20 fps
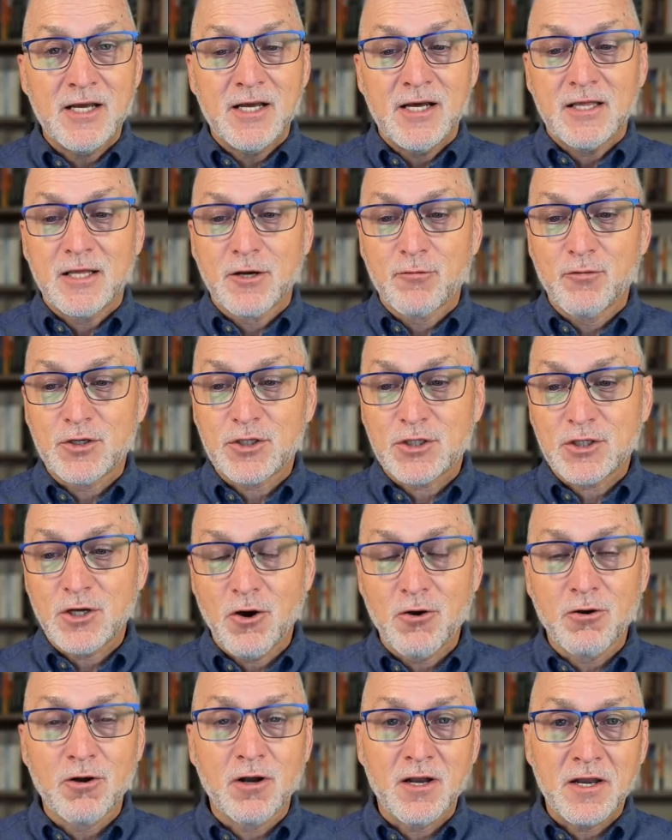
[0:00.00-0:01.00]
There was
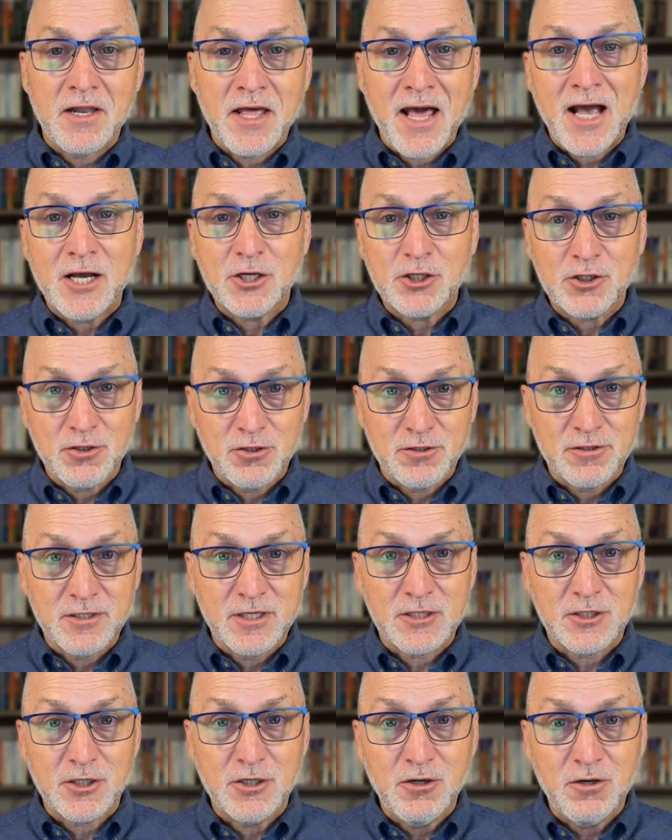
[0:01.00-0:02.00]
total national
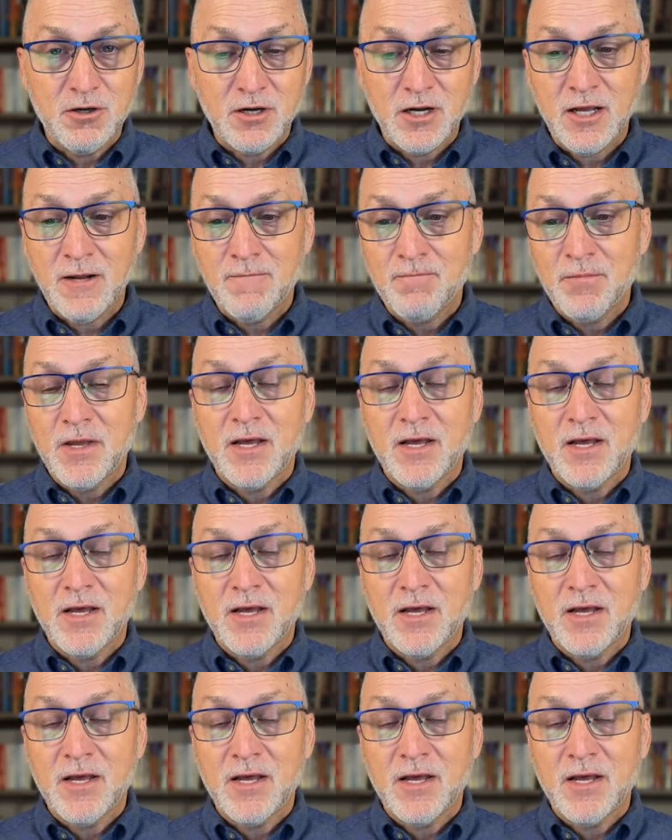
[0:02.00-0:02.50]
disunity.